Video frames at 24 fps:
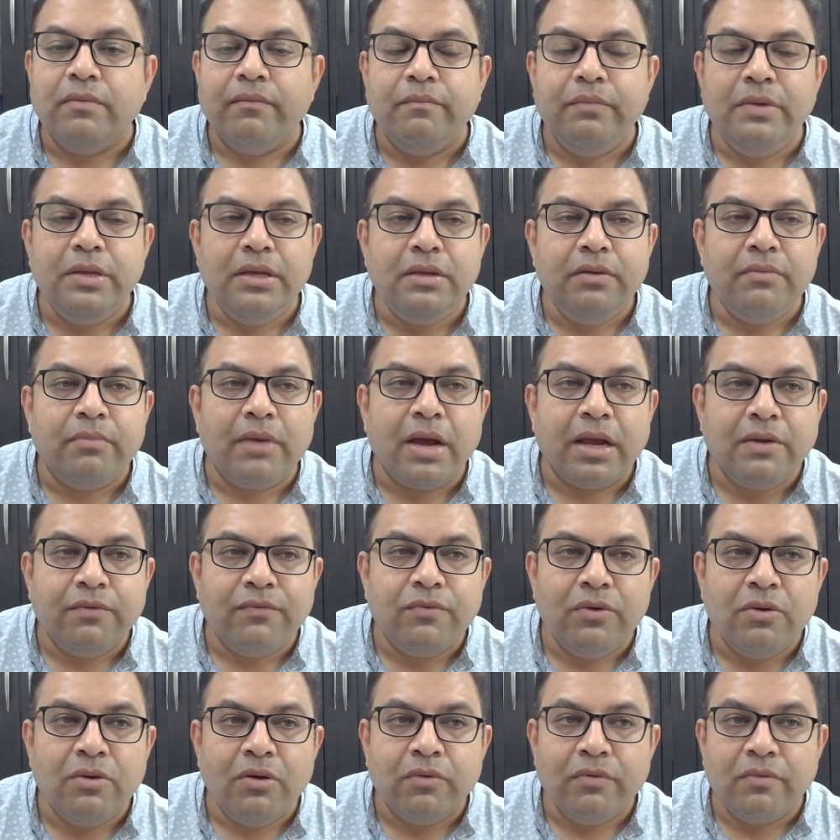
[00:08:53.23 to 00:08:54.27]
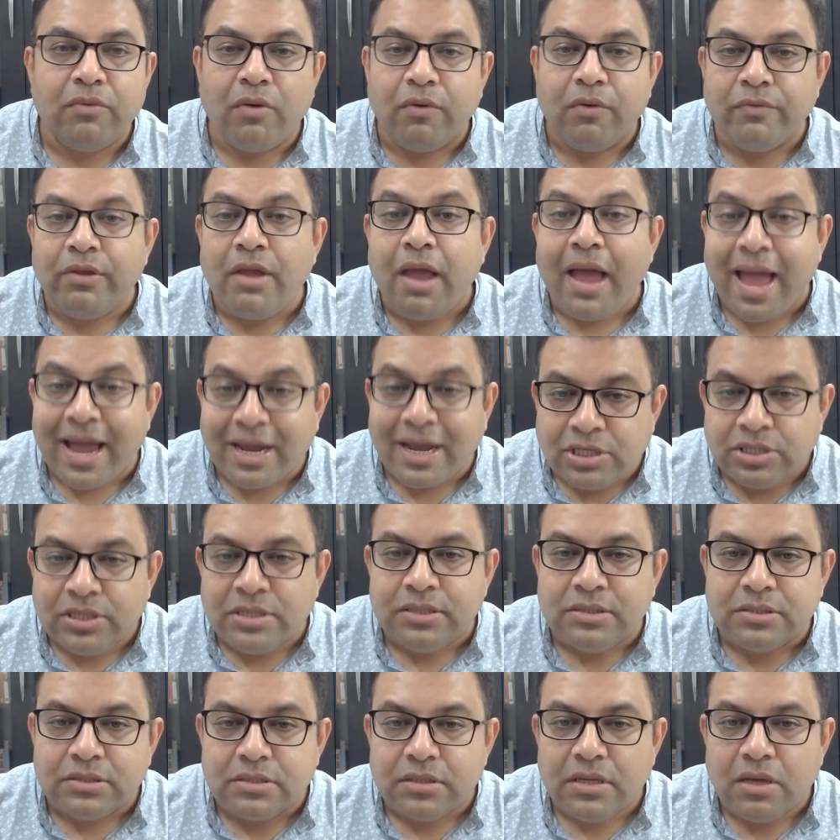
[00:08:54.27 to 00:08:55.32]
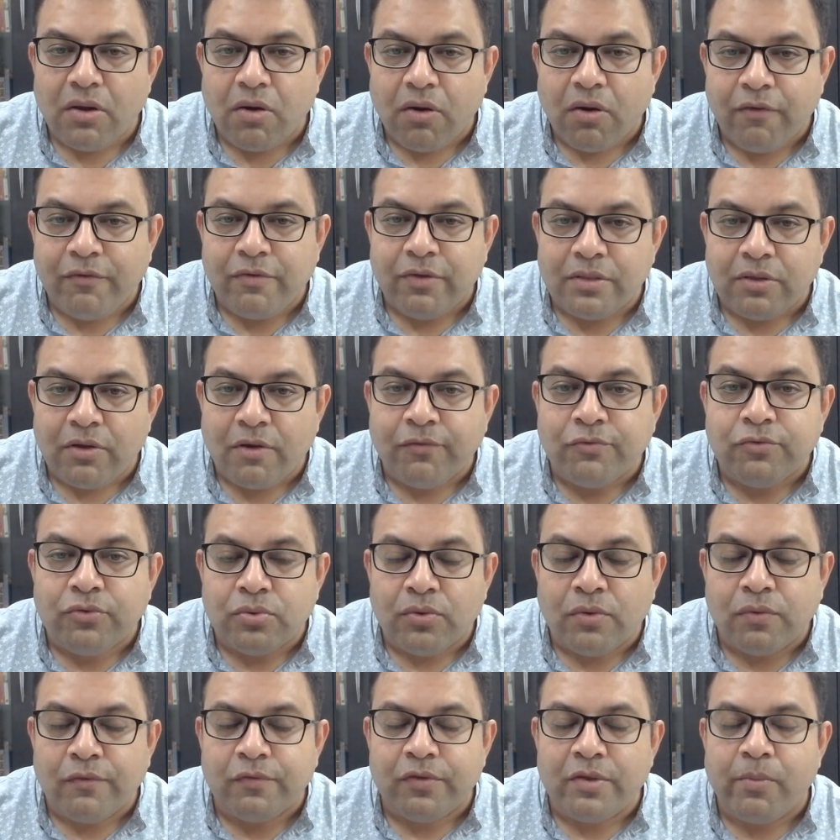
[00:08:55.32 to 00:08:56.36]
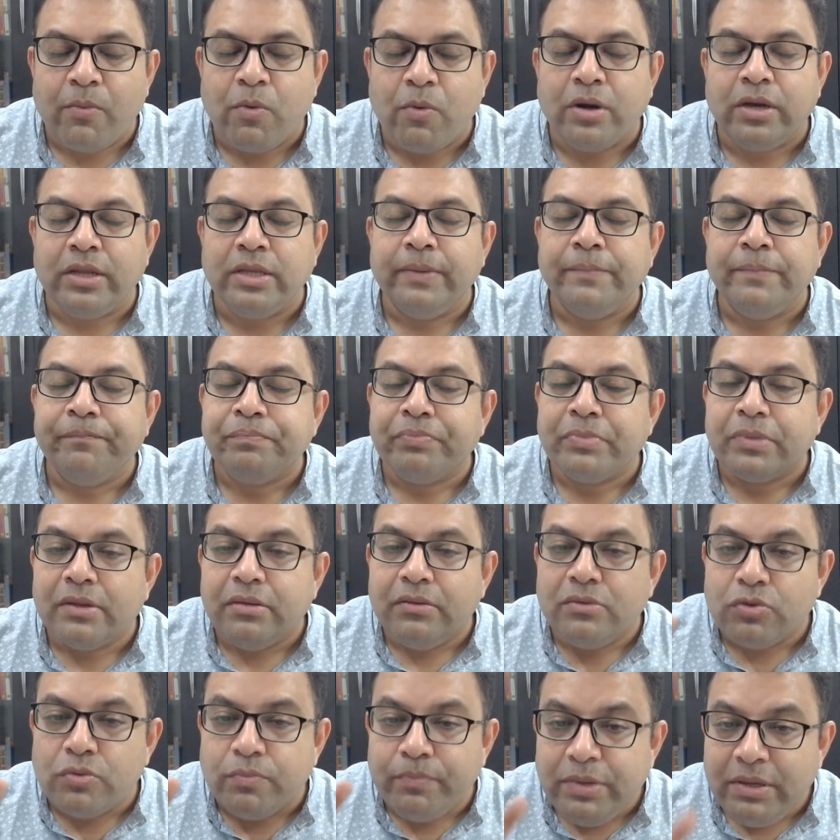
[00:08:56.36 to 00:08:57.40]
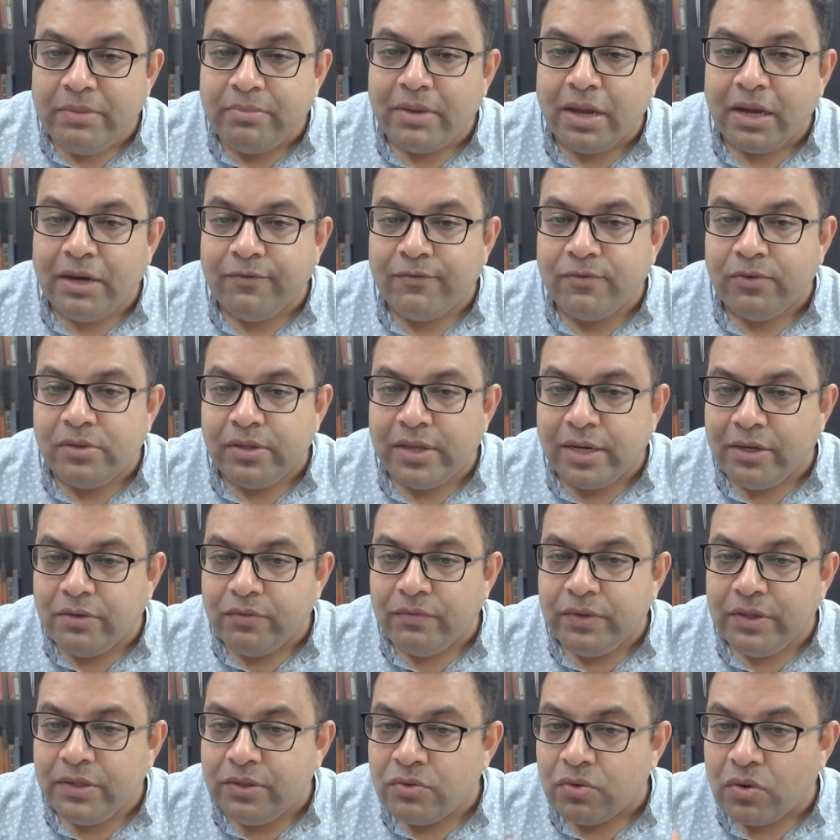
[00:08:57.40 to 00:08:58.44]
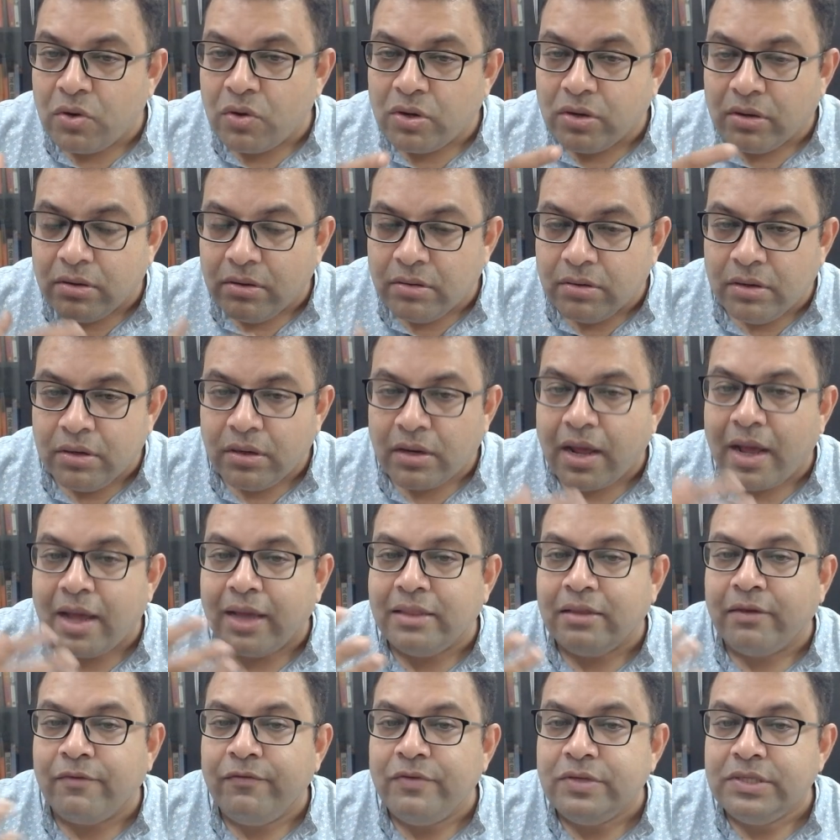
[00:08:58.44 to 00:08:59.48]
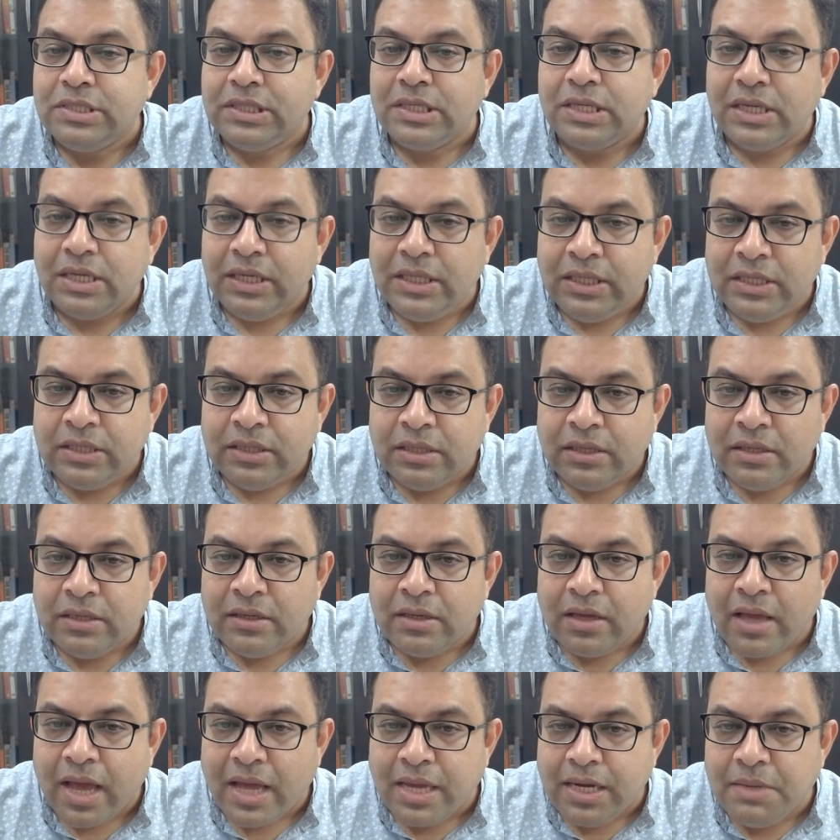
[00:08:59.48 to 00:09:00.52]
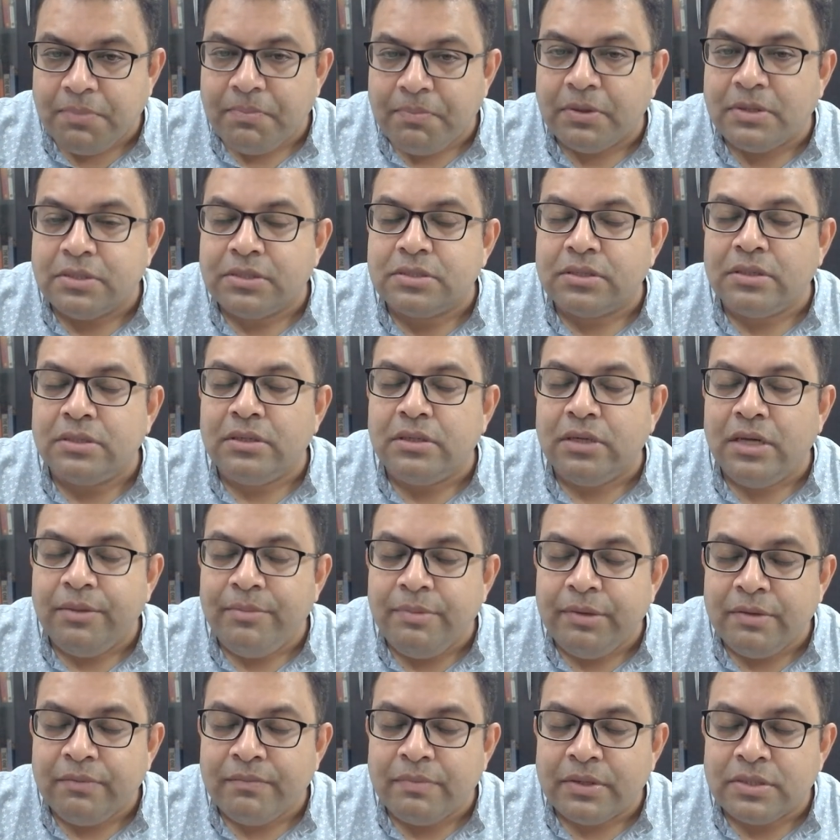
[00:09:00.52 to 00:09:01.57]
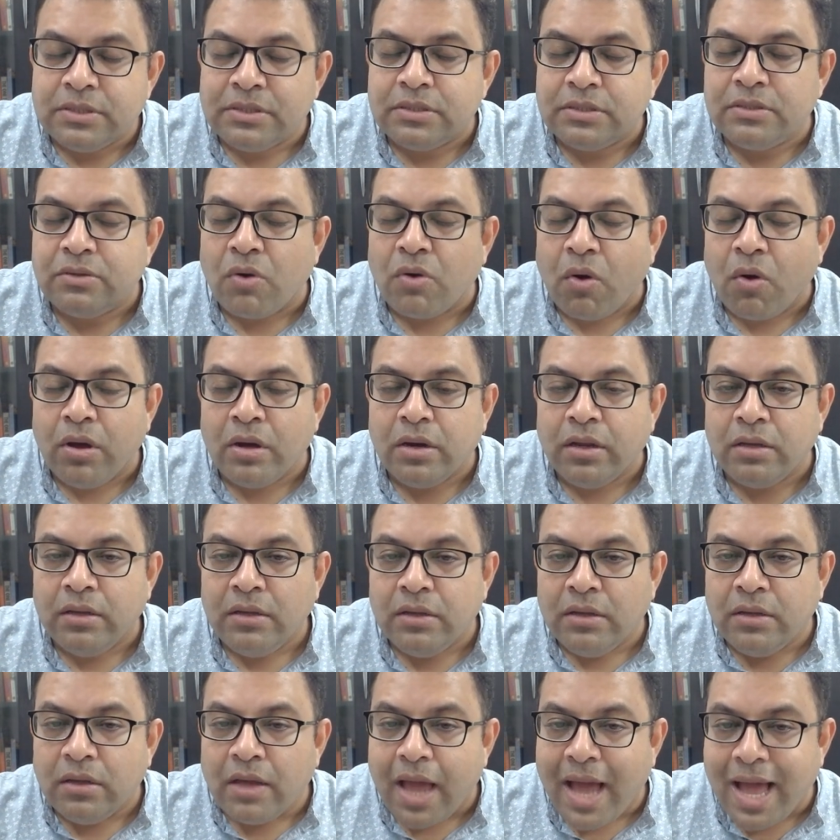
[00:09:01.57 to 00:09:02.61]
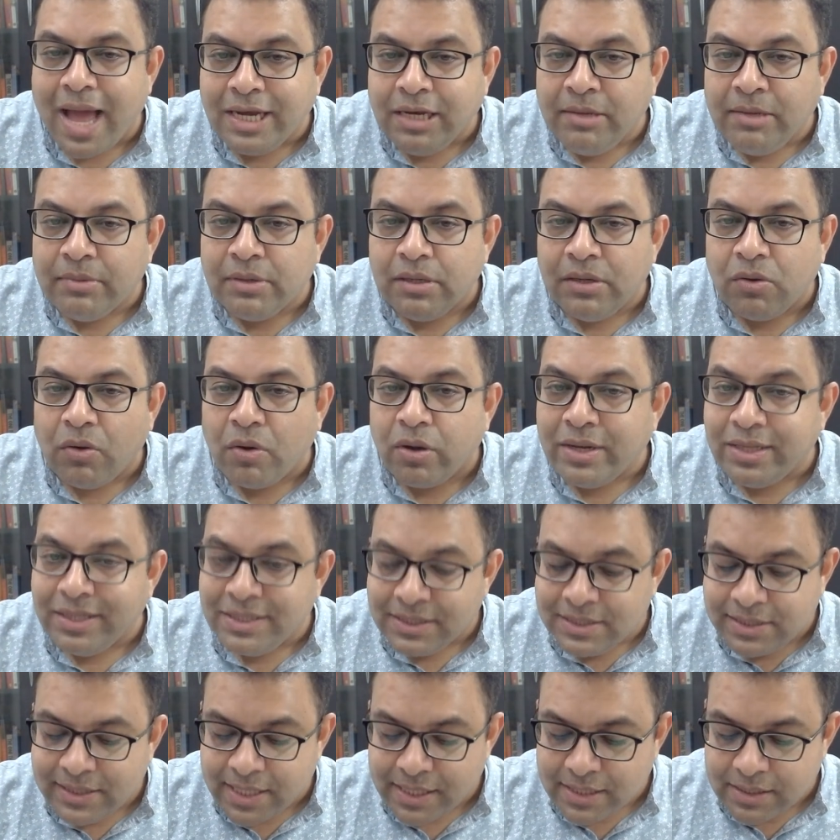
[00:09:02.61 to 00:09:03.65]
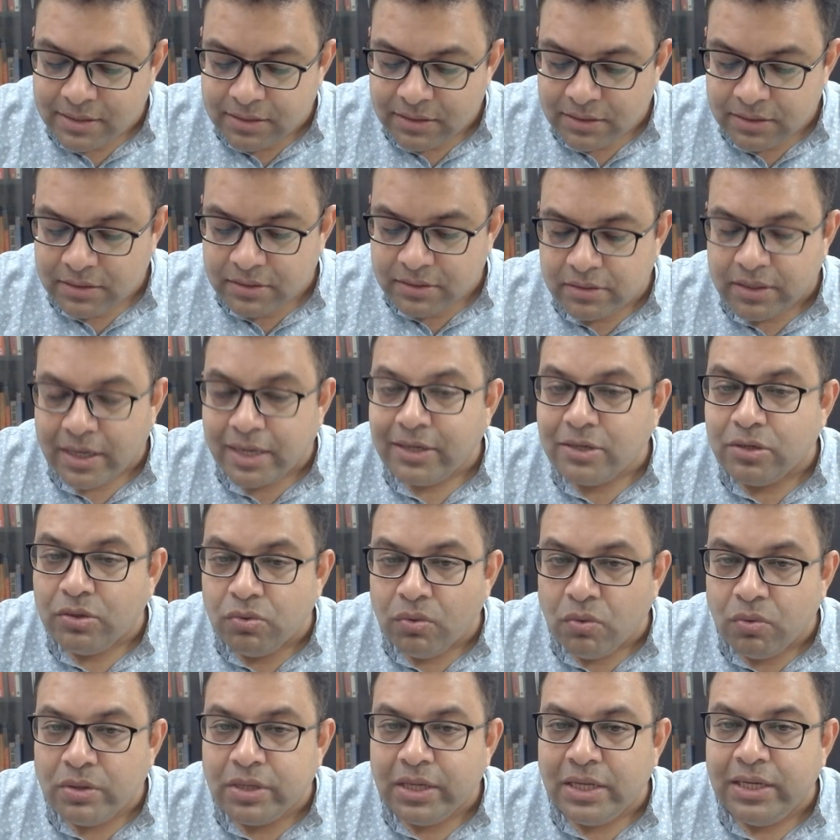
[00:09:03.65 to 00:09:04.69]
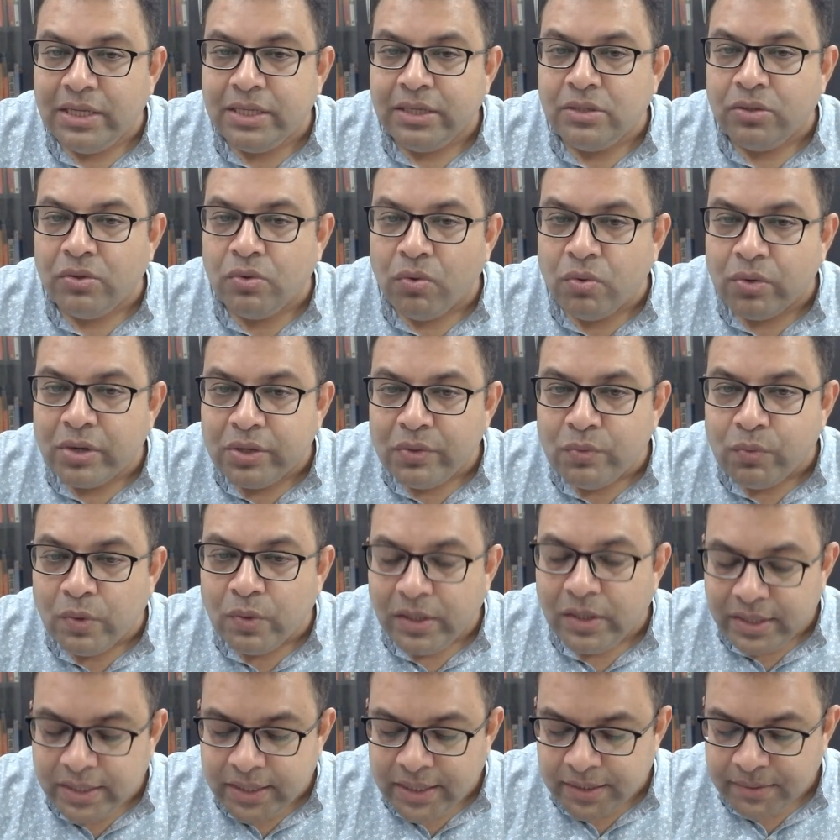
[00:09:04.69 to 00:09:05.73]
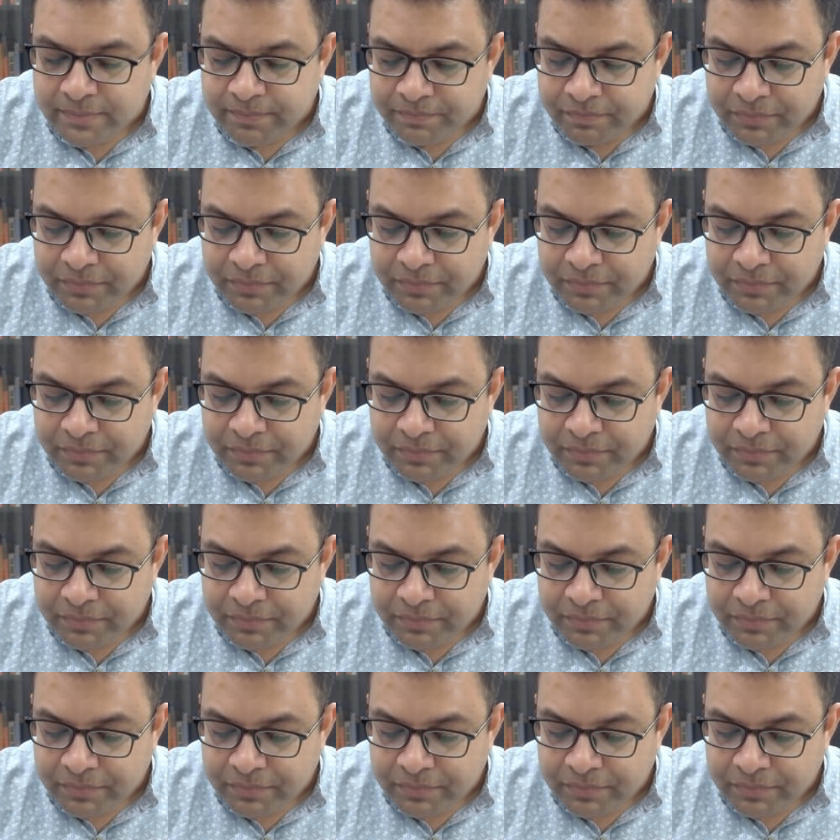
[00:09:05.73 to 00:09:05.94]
Be mindful of, of the actions of, of, of the body. So be mindful that you do not hurt either physically any person, living person or animal or insect, right? No killing, no cruelty.